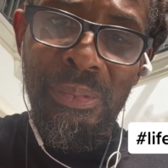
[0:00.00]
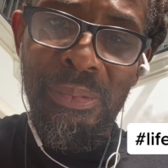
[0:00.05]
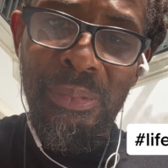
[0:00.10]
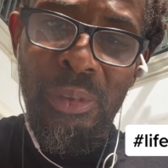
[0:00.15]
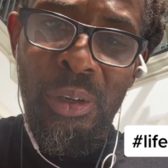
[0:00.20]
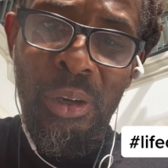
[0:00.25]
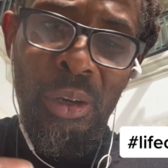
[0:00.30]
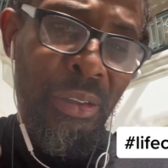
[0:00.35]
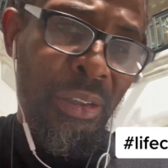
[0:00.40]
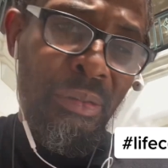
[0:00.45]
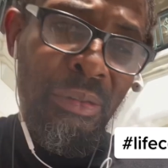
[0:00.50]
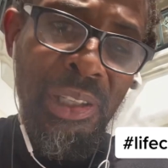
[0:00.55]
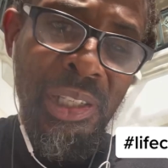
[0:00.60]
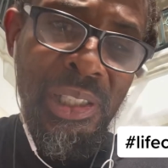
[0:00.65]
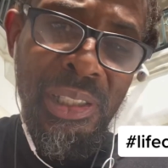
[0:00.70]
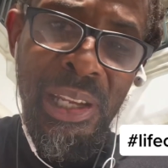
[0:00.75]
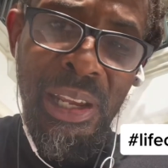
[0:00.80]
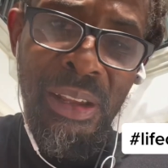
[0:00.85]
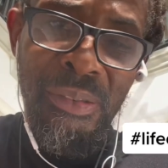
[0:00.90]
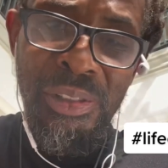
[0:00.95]
all the
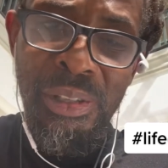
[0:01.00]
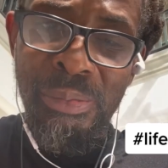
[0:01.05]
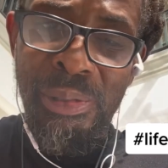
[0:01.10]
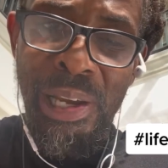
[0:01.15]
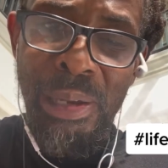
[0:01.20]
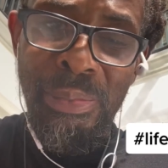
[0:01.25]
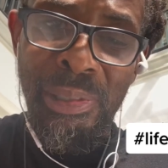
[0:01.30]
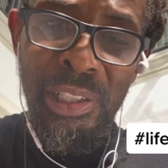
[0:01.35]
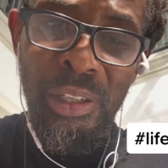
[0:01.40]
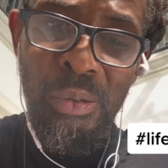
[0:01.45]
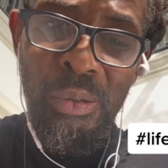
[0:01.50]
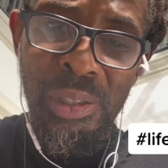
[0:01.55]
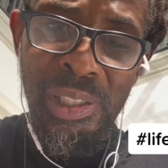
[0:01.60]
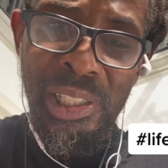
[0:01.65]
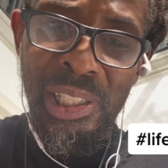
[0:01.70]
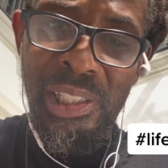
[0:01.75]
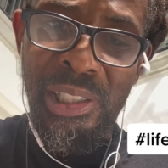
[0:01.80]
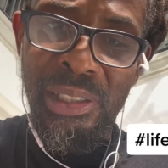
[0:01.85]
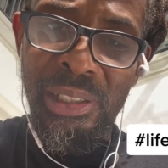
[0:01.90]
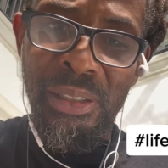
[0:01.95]
religions have some type of
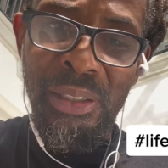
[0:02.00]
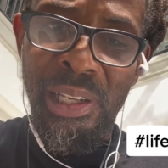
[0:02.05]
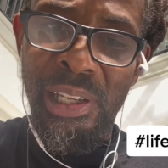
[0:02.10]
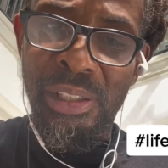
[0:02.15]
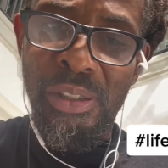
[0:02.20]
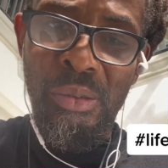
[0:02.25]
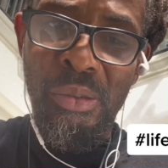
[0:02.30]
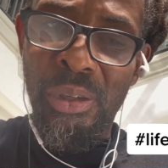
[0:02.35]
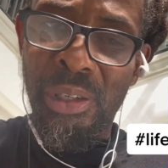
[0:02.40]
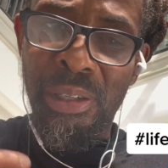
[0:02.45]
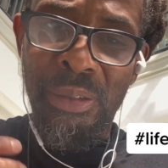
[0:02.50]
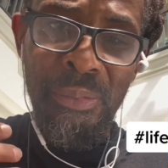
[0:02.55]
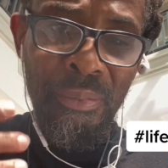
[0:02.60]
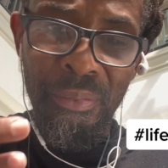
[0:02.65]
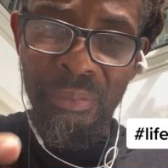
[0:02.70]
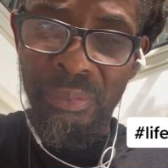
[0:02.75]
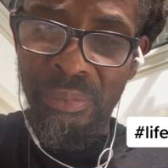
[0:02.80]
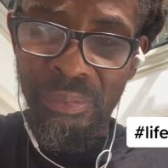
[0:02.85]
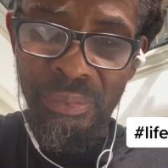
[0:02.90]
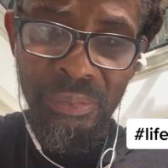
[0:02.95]
inquisition that's going
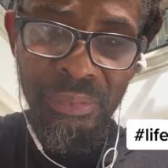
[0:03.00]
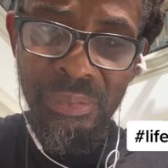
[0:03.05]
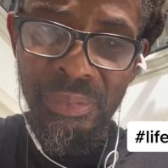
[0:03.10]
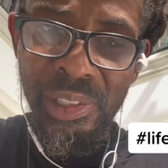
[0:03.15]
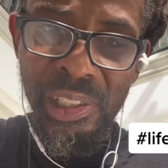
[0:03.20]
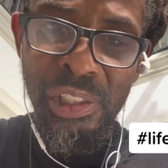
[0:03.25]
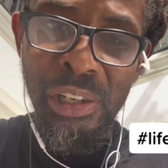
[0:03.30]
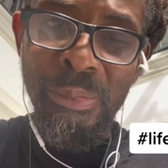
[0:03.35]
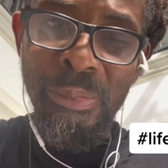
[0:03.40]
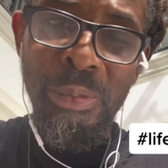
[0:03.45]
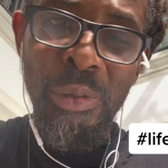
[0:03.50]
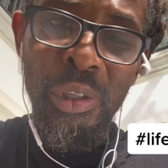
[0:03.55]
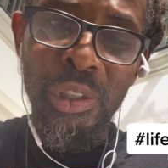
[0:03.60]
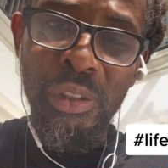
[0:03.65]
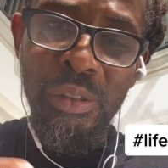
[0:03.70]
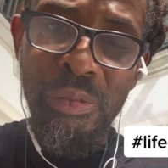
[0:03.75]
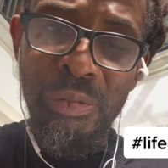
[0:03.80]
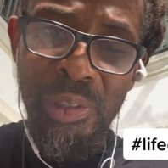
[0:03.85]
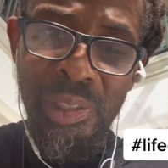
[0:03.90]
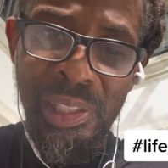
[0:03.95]
to jump on
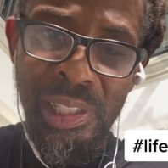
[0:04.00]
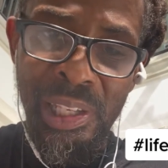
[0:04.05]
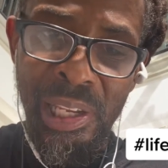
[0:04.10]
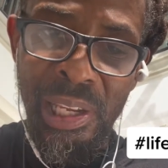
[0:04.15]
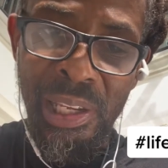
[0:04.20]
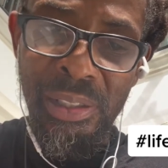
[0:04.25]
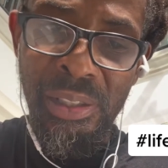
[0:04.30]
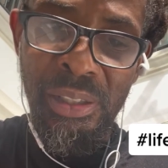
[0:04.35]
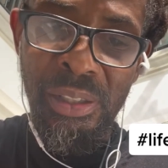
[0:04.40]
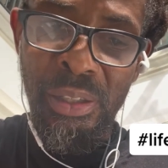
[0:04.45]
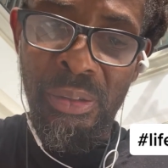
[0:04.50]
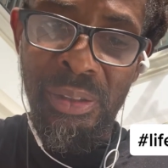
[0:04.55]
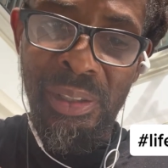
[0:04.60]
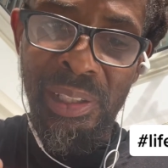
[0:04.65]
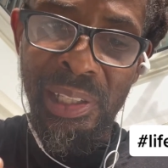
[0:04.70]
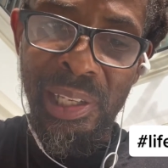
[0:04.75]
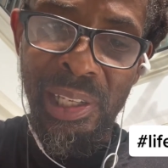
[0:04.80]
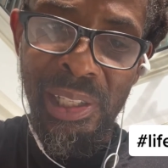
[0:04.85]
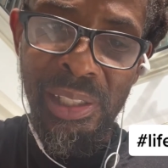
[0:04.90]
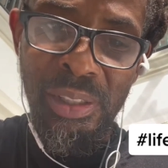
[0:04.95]
you for saying certain
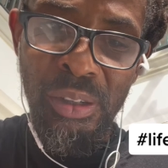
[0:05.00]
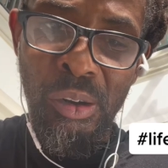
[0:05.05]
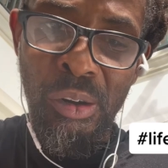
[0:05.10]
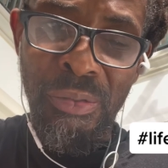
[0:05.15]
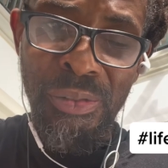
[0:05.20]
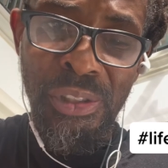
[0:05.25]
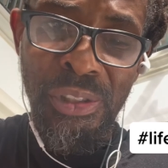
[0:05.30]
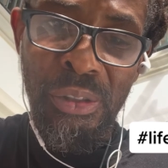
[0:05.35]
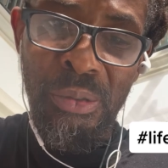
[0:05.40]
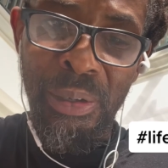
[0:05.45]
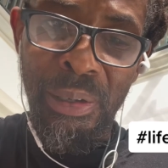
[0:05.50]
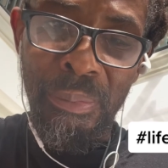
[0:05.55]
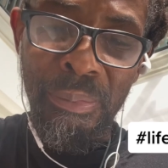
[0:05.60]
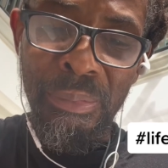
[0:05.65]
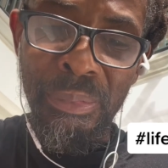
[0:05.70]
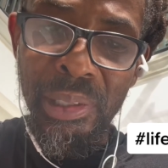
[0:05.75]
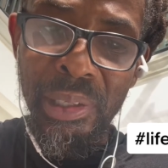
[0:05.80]
things off script.